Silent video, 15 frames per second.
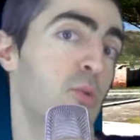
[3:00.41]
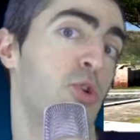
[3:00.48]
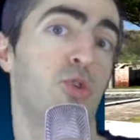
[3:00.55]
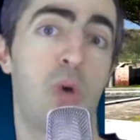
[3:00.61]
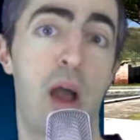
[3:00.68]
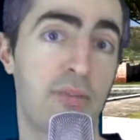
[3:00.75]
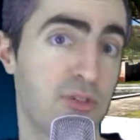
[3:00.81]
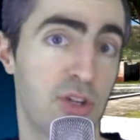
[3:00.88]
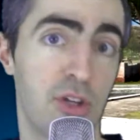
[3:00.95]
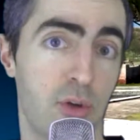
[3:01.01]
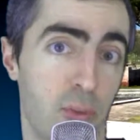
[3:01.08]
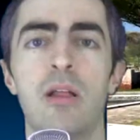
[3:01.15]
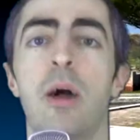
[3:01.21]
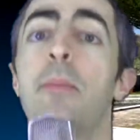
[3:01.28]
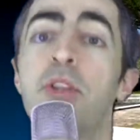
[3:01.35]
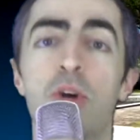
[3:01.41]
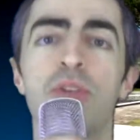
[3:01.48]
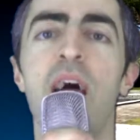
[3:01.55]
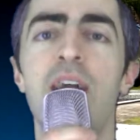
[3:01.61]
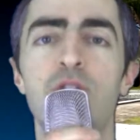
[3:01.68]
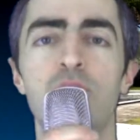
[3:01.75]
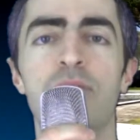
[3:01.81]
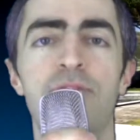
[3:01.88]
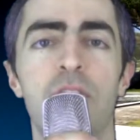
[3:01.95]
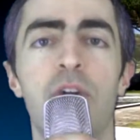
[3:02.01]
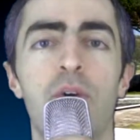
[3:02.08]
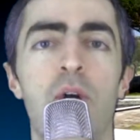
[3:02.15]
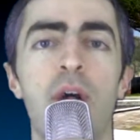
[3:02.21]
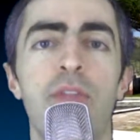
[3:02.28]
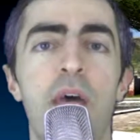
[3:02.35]
is what you have to do. I mean, you'll naturally
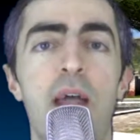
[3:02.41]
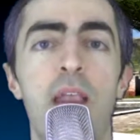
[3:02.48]
figure out